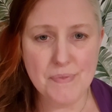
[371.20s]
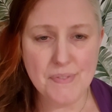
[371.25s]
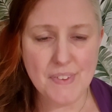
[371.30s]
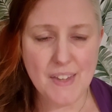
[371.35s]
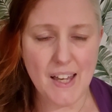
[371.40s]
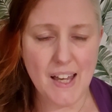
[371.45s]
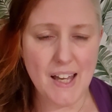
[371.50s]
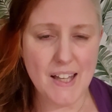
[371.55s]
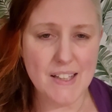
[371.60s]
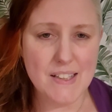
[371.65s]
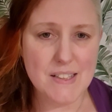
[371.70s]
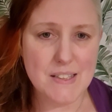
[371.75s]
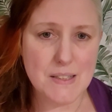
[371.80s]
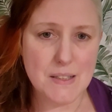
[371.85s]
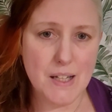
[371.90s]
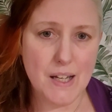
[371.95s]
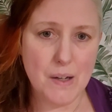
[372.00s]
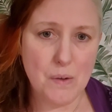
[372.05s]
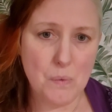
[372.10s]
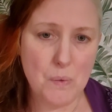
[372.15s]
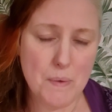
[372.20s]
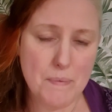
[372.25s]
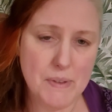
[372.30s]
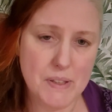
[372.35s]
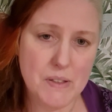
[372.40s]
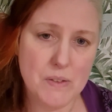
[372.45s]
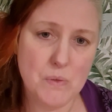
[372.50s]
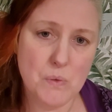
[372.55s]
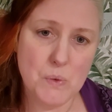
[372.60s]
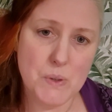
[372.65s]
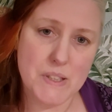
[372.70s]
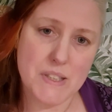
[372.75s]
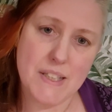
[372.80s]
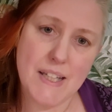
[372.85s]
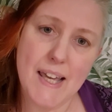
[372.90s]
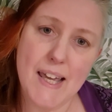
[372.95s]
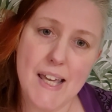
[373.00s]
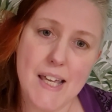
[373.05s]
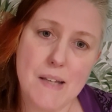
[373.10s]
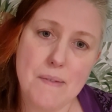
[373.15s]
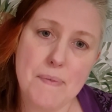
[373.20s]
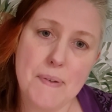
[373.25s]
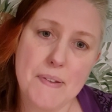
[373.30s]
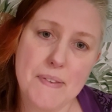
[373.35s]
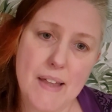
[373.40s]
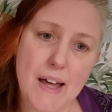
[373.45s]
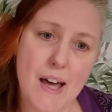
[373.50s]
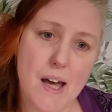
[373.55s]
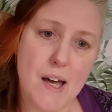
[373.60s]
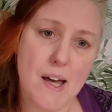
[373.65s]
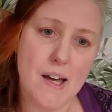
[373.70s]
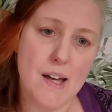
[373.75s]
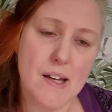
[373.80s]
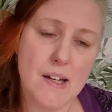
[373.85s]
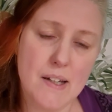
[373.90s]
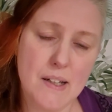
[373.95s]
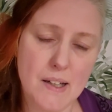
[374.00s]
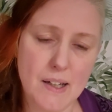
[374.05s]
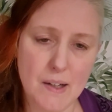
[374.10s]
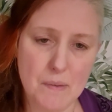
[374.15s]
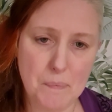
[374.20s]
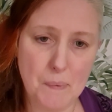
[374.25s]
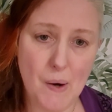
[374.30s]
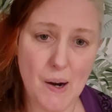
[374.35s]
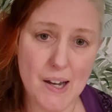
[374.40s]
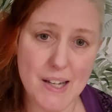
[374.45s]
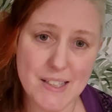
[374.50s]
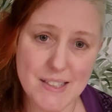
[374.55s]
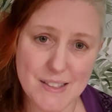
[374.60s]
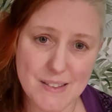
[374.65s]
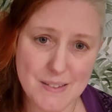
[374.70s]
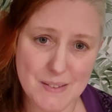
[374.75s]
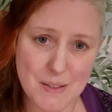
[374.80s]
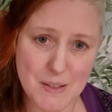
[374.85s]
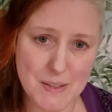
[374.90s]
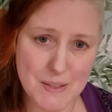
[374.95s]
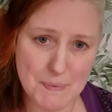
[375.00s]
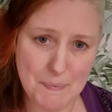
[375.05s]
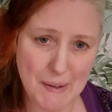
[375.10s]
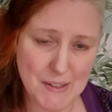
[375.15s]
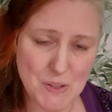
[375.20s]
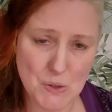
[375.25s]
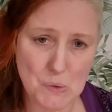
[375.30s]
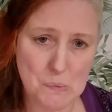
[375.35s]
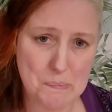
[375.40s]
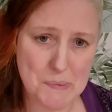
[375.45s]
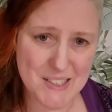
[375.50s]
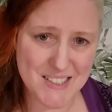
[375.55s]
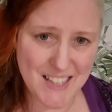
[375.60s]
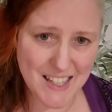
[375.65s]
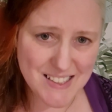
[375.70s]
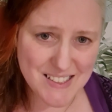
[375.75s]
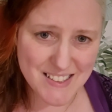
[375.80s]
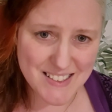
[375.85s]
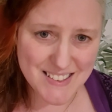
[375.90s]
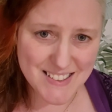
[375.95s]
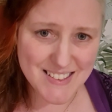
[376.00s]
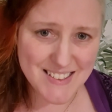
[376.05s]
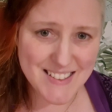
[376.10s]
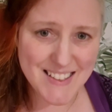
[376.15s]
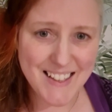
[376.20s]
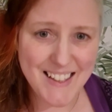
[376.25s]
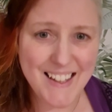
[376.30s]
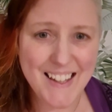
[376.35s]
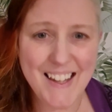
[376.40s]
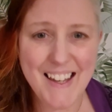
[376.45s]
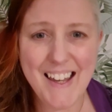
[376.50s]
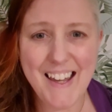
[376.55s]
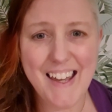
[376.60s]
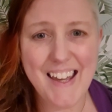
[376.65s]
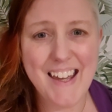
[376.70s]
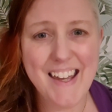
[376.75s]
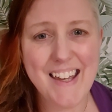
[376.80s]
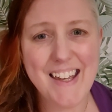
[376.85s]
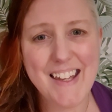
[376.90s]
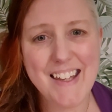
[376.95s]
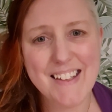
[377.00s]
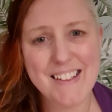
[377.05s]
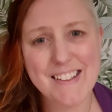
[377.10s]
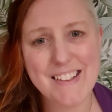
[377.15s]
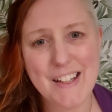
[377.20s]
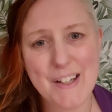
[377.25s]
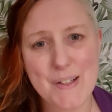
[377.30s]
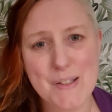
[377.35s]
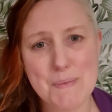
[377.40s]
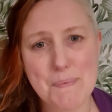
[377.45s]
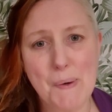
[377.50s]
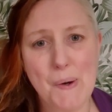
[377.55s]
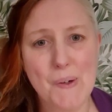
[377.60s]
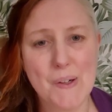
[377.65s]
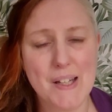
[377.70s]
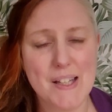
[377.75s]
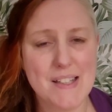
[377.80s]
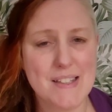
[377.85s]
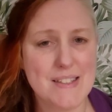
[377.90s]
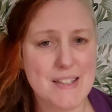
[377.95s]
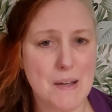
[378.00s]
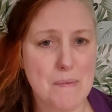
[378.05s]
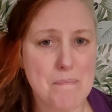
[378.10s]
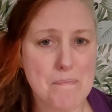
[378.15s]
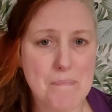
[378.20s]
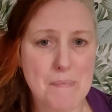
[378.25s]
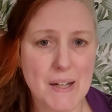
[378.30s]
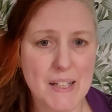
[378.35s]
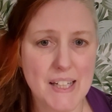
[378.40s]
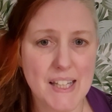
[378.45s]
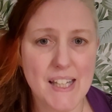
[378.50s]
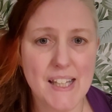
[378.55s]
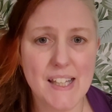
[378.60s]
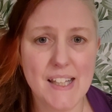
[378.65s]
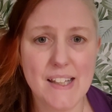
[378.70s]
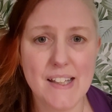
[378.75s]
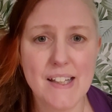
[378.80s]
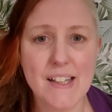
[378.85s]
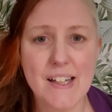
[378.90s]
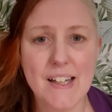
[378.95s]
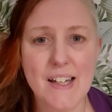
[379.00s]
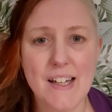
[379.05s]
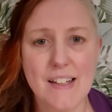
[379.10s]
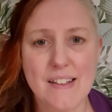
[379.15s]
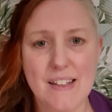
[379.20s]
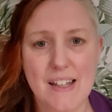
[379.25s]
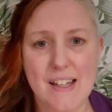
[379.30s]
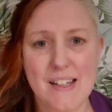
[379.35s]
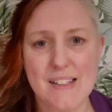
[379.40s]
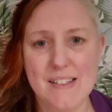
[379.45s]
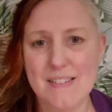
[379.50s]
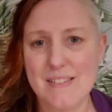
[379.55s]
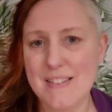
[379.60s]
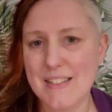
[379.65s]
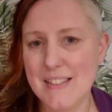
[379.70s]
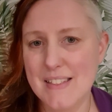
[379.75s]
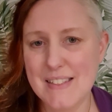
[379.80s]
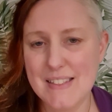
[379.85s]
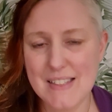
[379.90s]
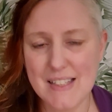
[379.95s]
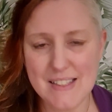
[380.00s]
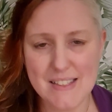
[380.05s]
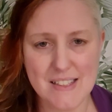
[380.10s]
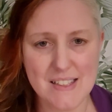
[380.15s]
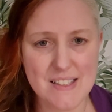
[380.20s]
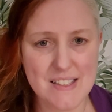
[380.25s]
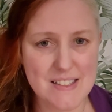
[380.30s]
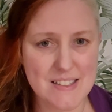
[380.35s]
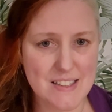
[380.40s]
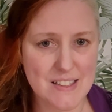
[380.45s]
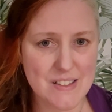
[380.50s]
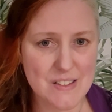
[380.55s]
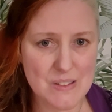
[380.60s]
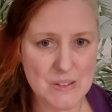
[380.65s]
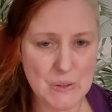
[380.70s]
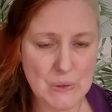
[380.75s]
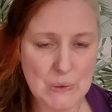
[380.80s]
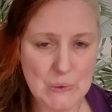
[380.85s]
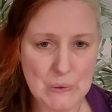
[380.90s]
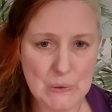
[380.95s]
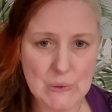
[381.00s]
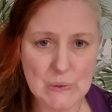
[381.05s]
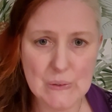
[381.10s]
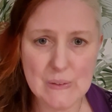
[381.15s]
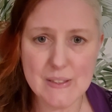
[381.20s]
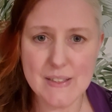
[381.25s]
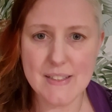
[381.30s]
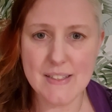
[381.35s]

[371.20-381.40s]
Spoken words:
And women would keep their prized special possessions in those pockets, their money, their scissors and tools,